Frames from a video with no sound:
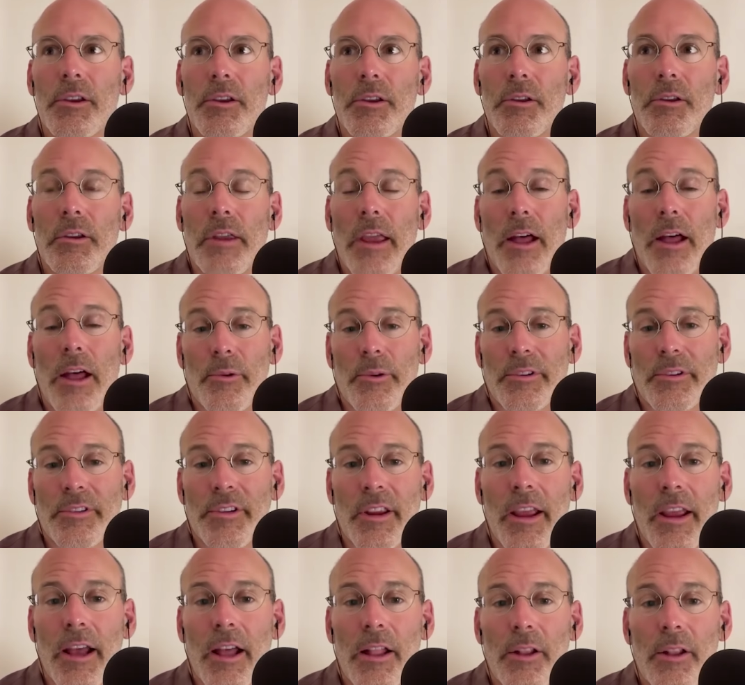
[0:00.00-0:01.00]
calories
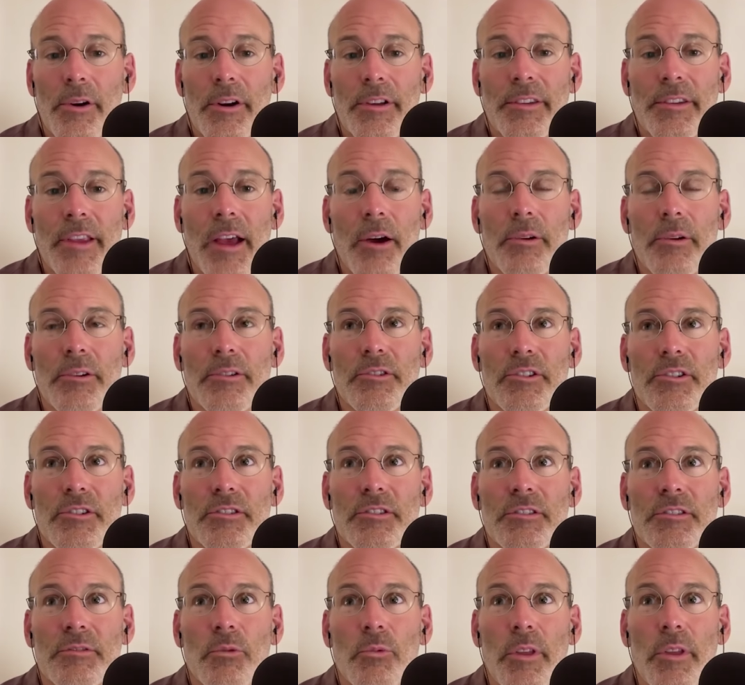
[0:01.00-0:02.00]
in calories out
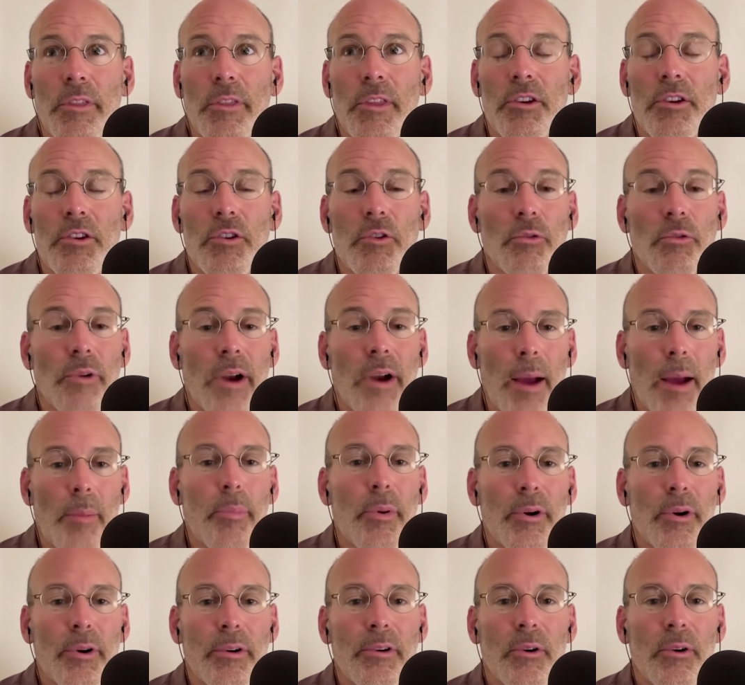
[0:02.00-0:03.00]
just with a new
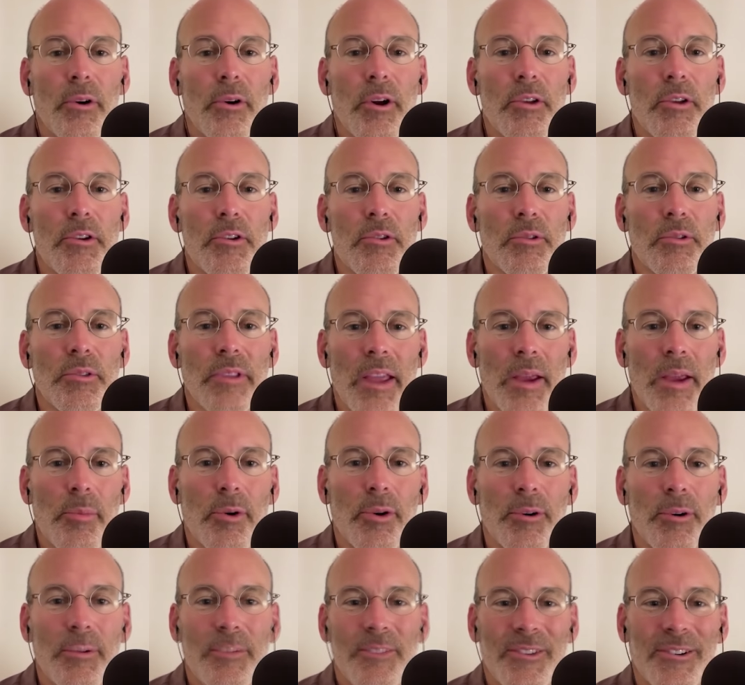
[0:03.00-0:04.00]
wrapper or a new
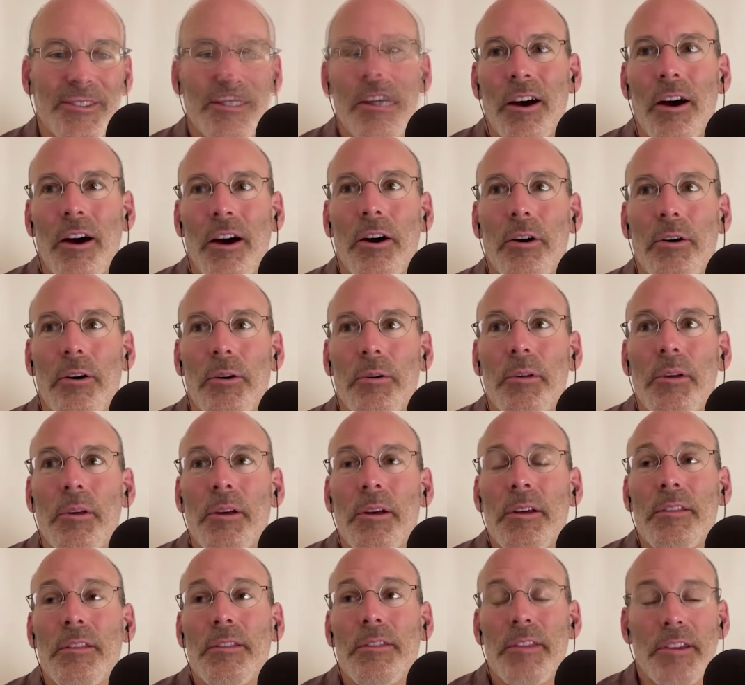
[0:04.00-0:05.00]
label it's like oh
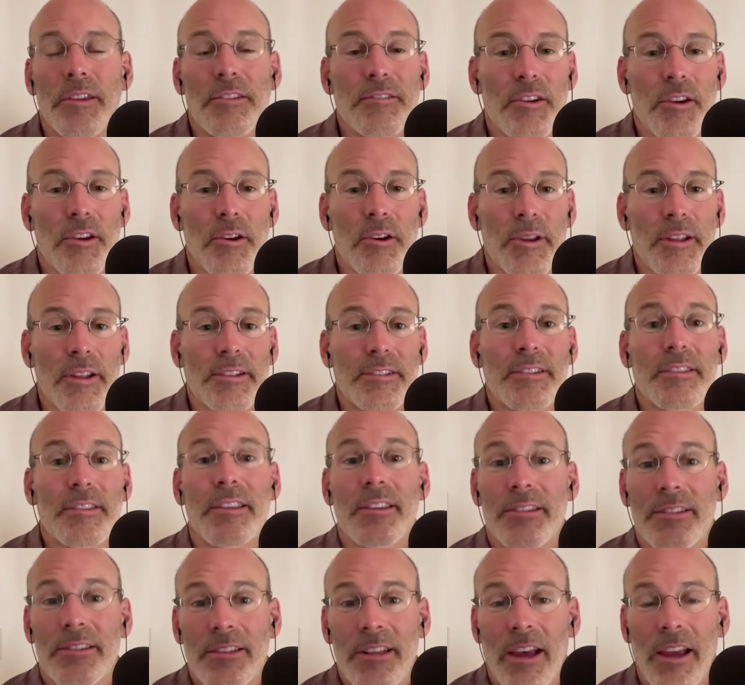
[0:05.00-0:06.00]
this year it's
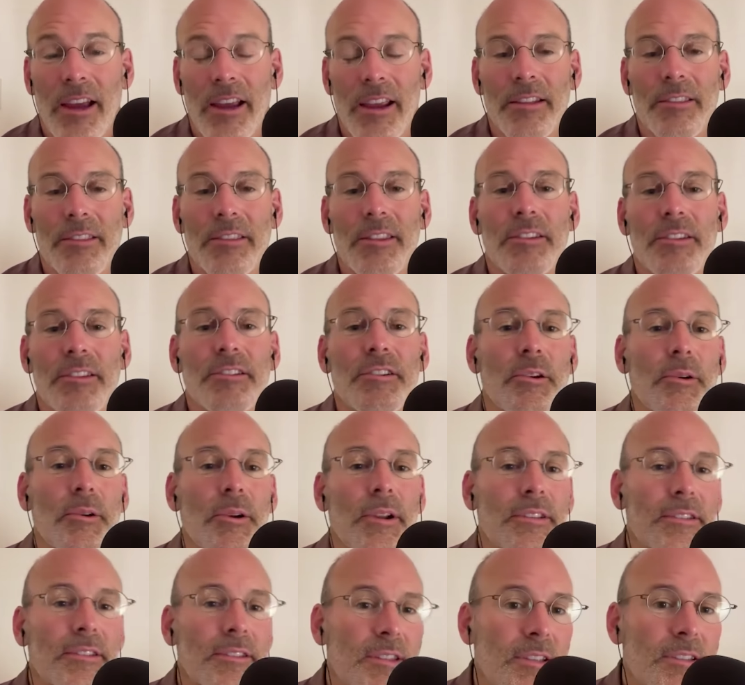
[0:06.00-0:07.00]
this diet this year
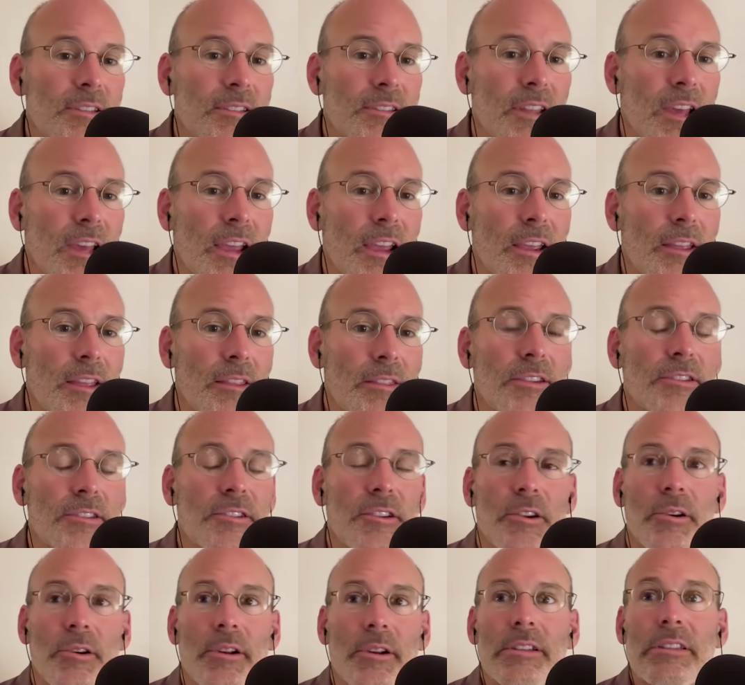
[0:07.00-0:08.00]
it's this diet this
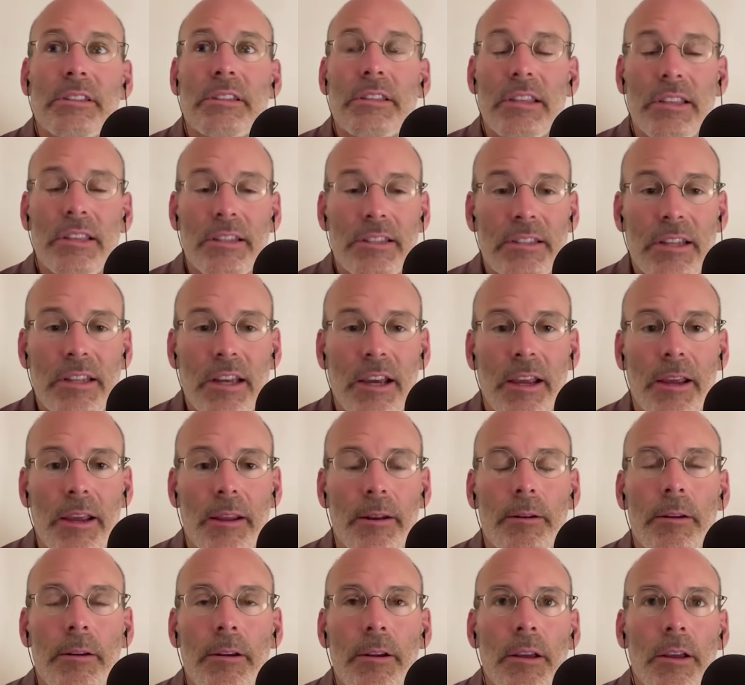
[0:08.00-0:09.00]
year it's this
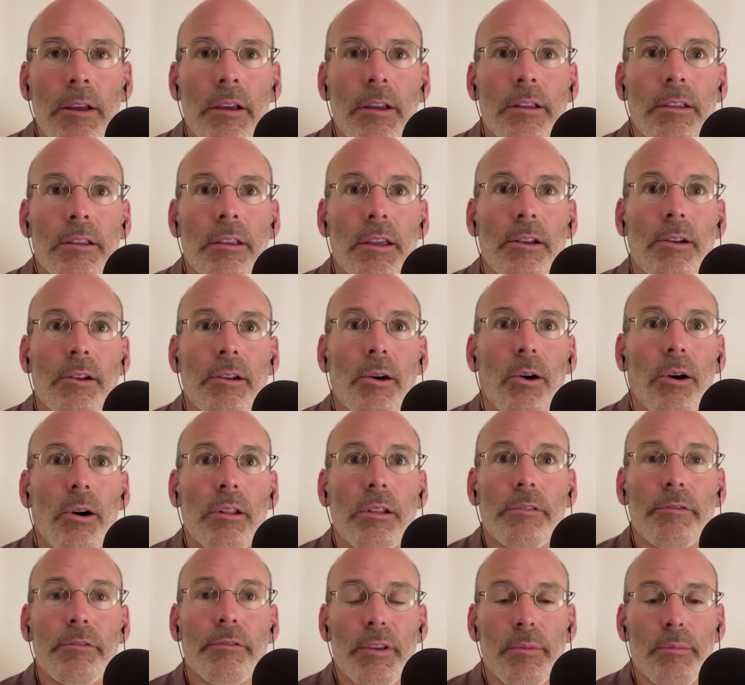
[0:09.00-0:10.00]
diet yet all
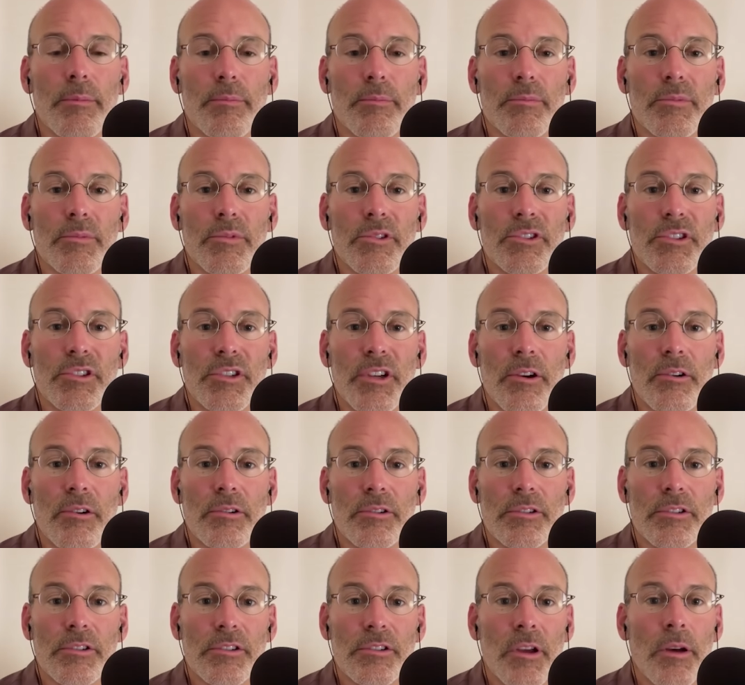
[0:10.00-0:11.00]
of them share
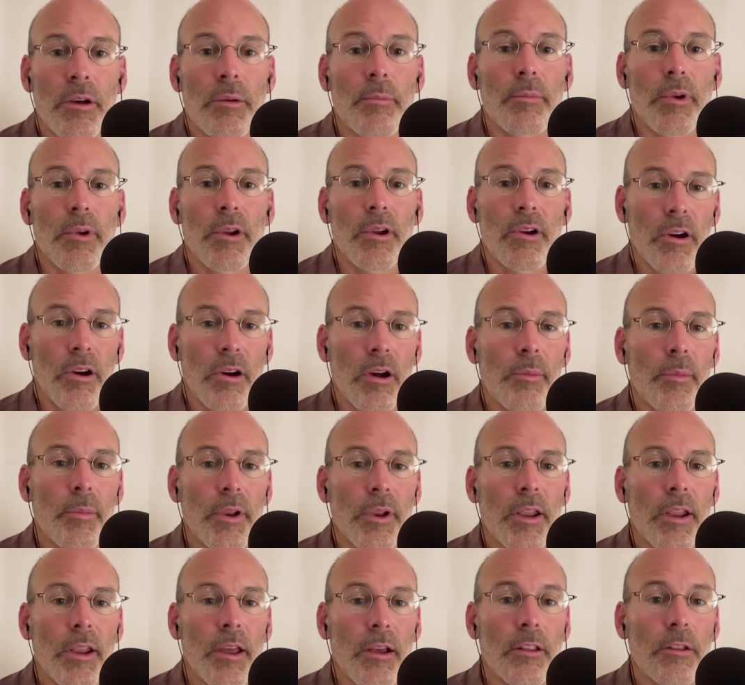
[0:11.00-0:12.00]
some
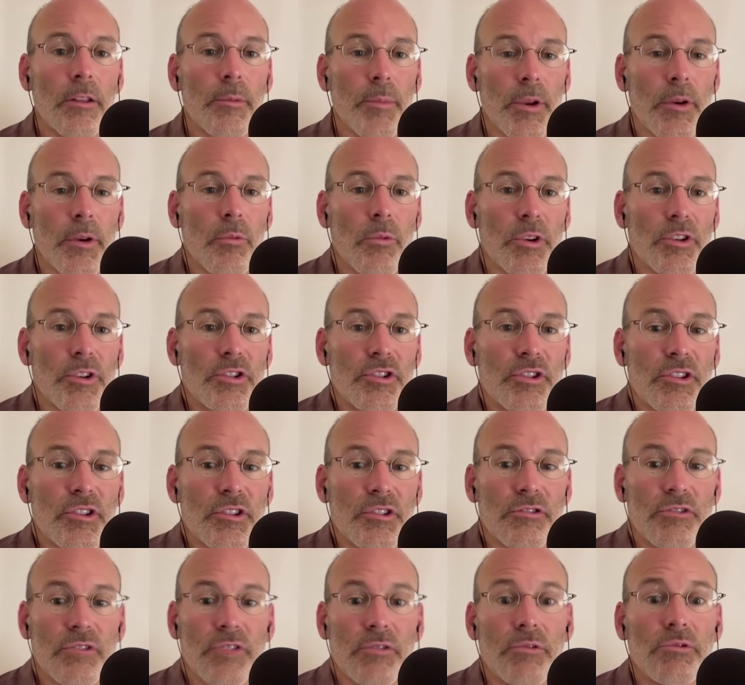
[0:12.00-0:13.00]
common element which
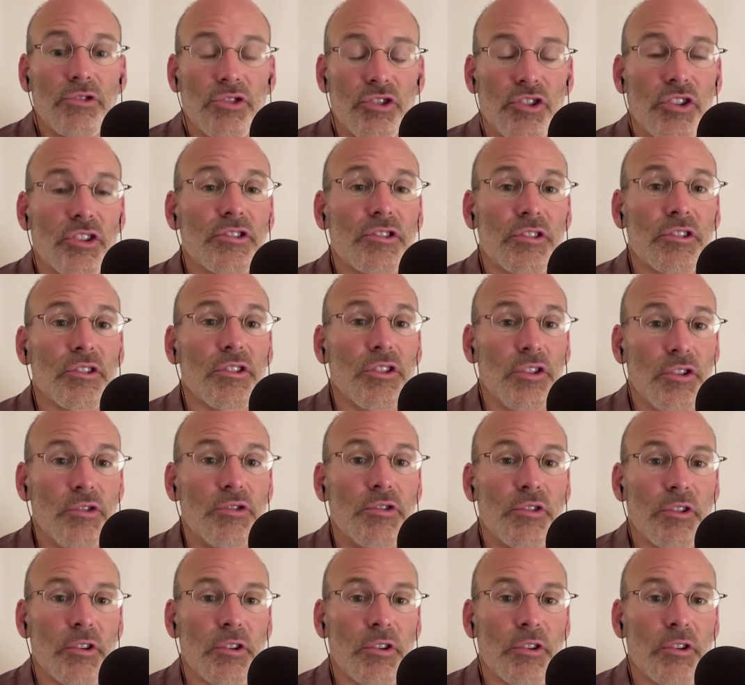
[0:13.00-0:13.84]
is just use your